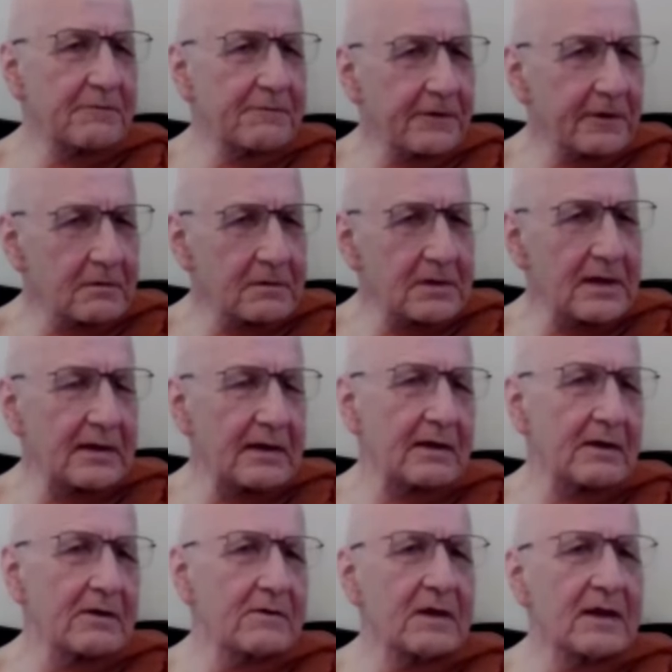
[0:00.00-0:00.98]
He figured that
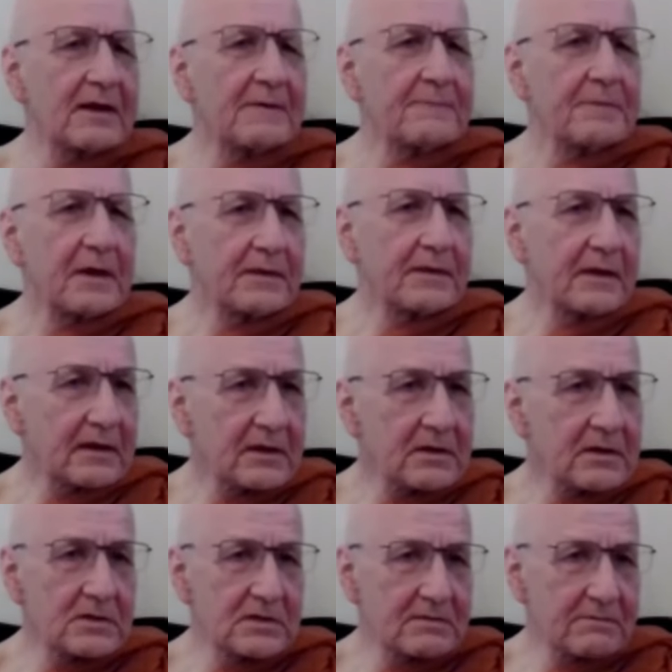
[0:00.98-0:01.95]
out, and then
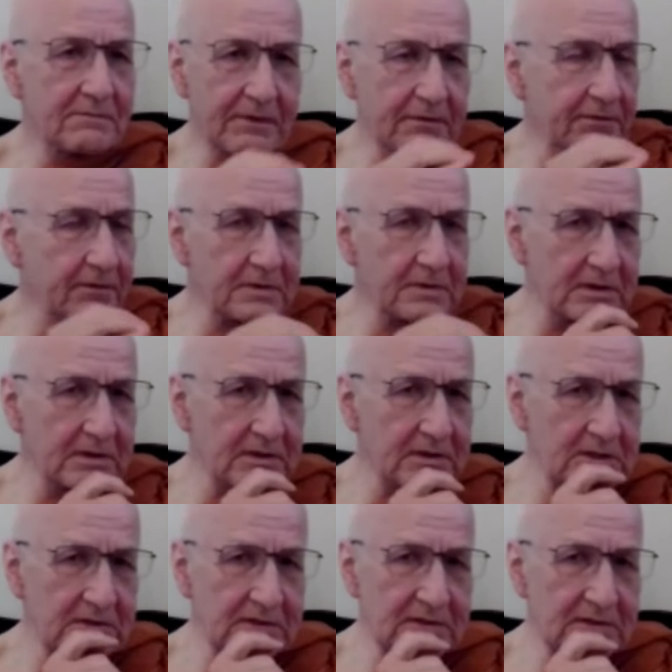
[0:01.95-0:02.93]
he used it very, very
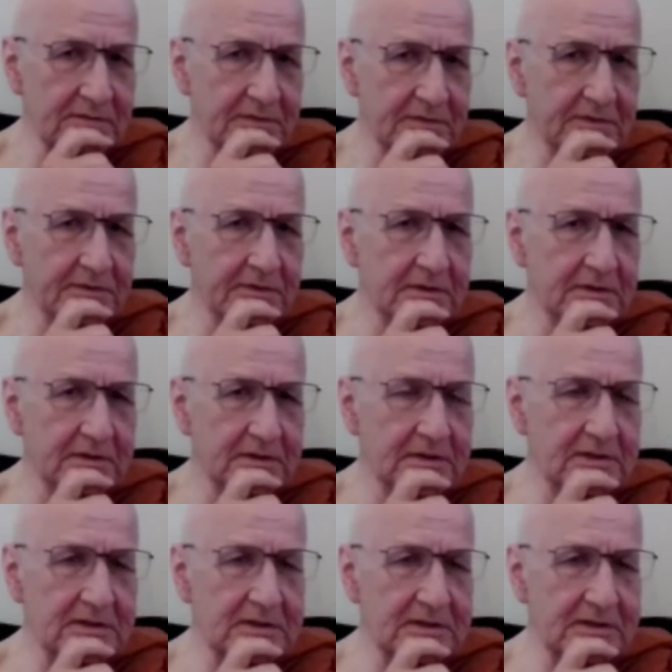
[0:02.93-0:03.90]
diligently, very, very
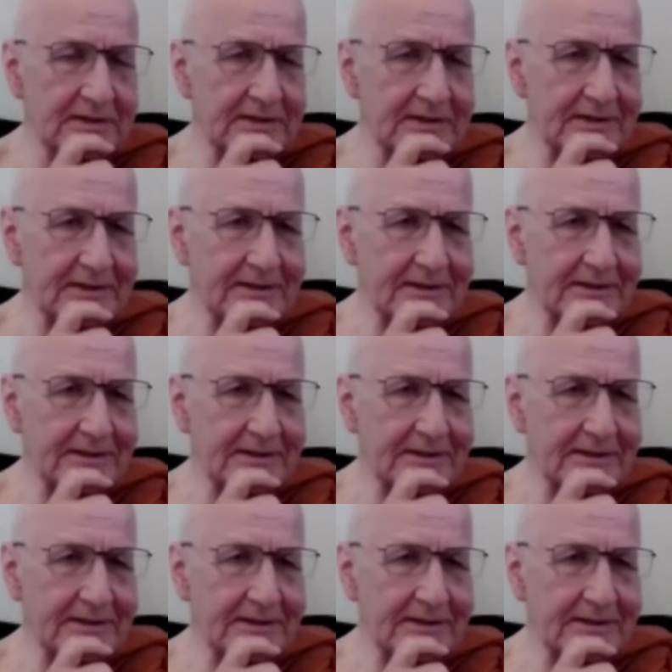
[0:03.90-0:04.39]
diligently.